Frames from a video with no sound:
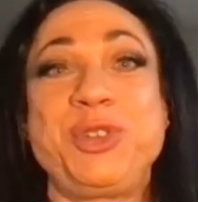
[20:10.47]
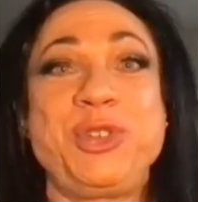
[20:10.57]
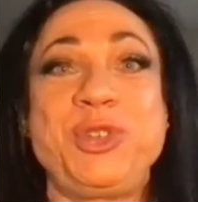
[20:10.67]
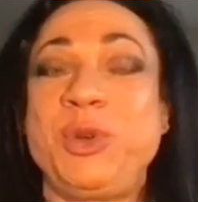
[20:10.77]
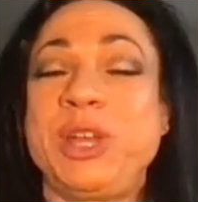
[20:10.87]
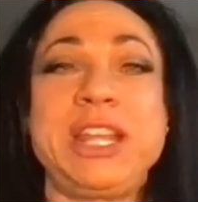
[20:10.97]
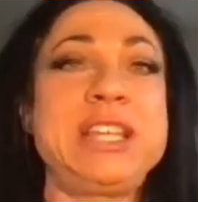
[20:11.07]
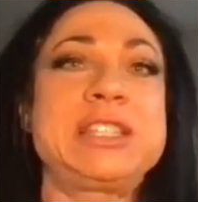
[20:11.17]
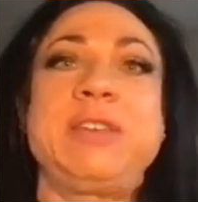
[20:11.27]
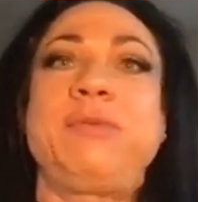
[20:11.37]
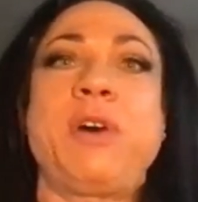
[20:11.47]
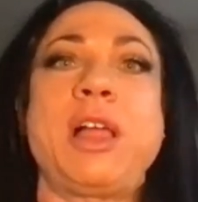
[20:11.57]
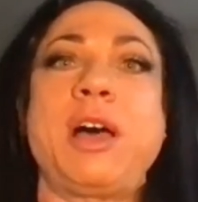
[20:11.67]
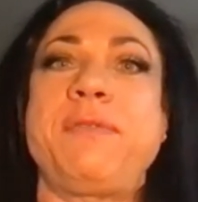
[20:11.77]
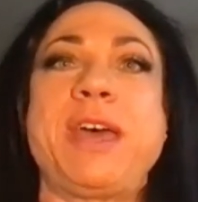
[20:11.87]
you can easily fall
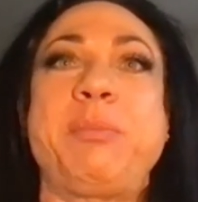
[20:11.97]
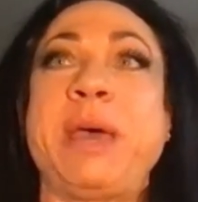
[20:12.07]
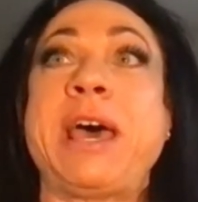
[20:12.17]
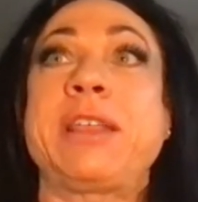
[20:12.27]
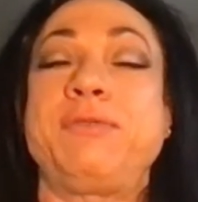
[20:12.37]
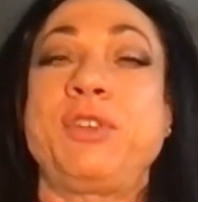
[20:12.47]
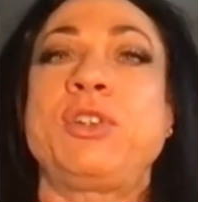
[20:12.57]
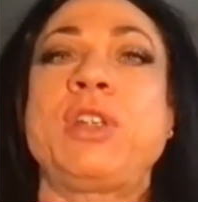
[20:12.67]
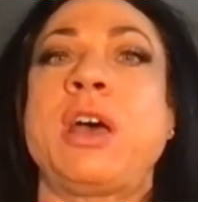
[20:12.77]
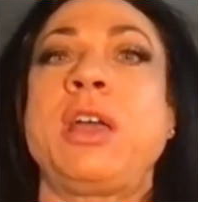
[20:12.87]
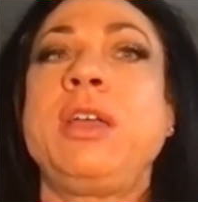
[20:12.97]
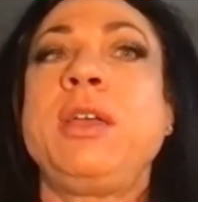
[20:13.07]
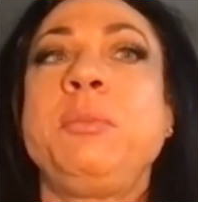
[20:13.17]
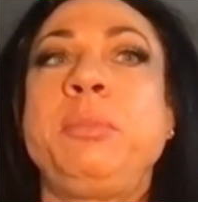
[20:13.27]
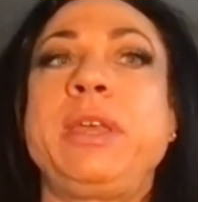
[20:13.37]
off that path if you're not
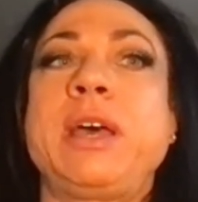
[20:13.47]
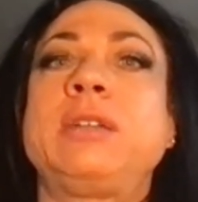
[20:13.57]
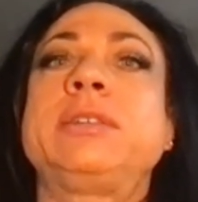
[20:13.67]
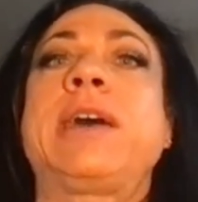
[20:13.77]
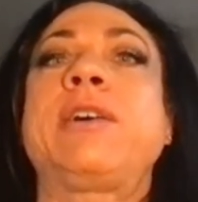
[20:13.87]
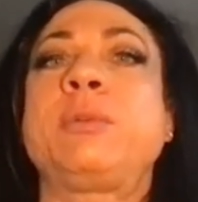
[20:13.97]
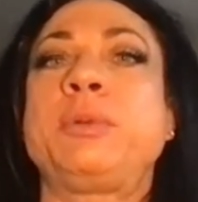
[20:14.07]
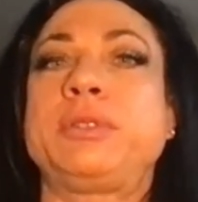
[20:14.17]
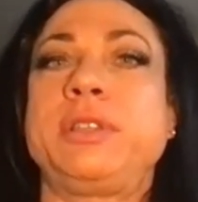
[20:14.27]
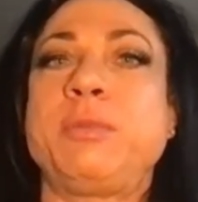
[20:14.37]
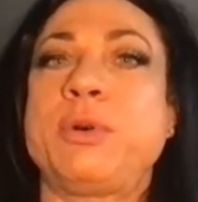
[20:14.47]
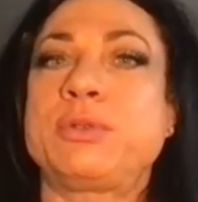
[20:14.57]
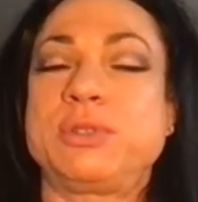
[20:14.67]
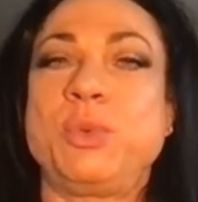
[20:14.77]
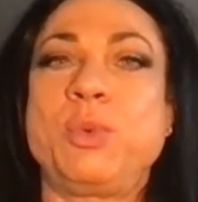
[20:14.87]
being held accountable to the
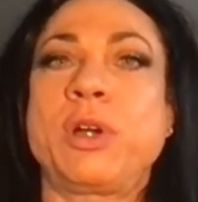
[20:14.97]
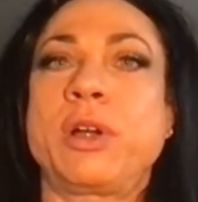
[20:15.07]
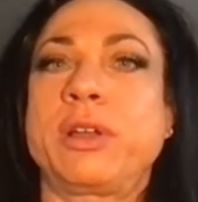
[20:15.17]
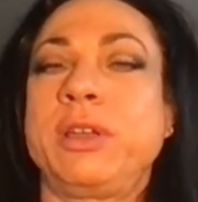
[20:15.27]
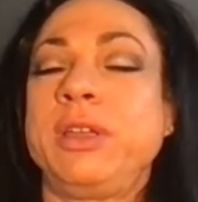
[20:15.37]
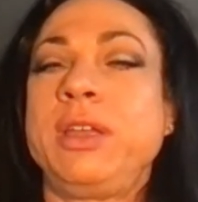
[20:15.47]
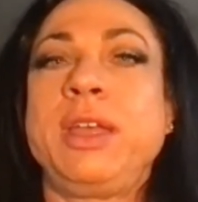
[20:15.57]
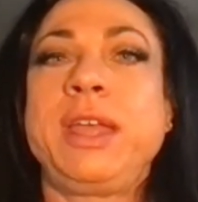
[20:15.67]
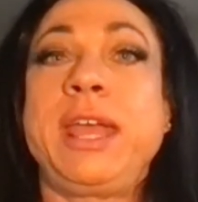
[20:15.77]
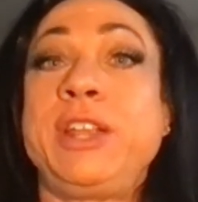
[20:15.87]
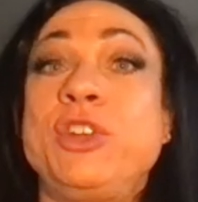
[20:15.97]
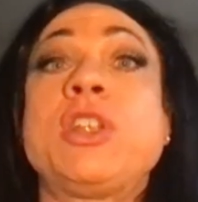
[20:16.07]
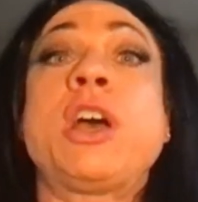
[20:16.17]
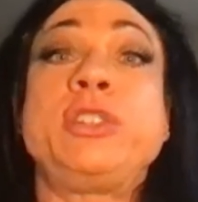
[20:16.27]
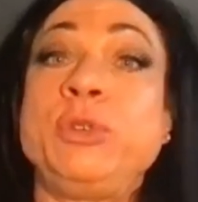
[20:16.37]
emotional work and you're
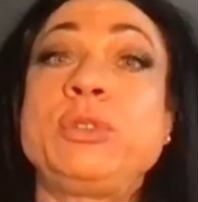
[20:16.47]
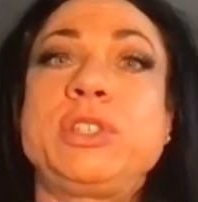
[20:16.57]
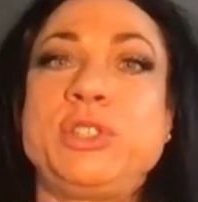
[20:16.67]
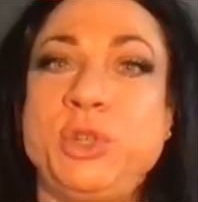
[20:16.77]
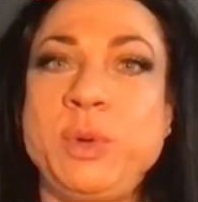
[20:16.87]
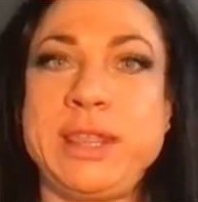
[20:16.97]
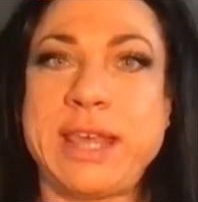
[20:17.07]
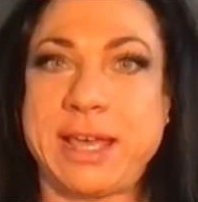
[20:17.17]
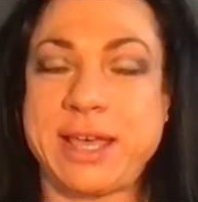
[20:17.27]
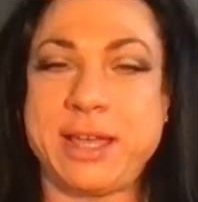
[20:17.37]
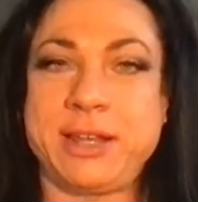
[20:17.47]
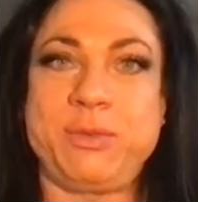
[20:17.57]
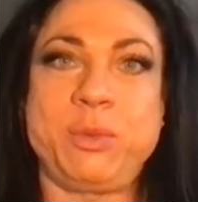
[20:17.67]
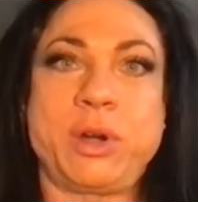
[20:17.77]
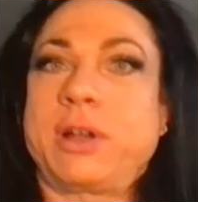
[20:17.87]
not used to doing that kind
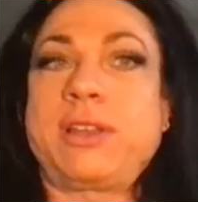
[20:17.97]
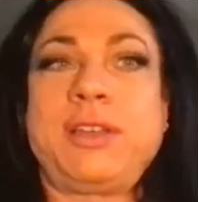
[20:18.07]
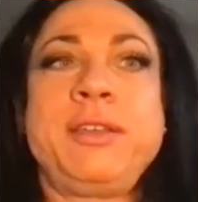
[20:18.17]
of work.